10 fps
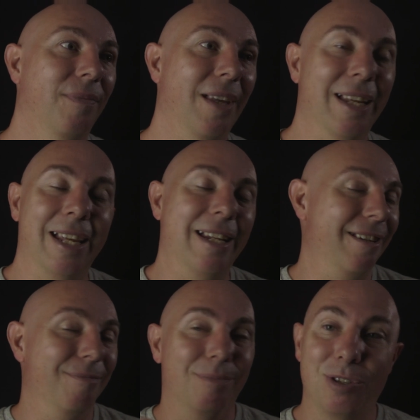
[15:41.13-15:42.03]
in
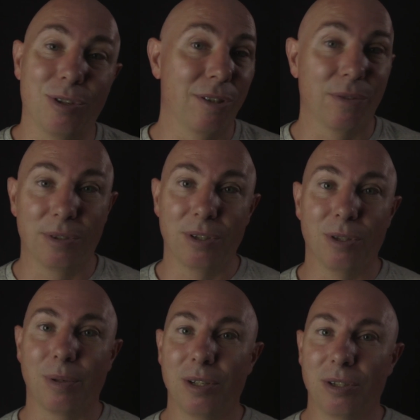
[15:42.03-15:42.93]
any stressful
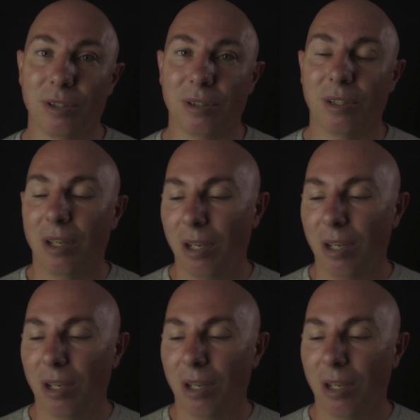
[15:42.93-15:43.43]
situation,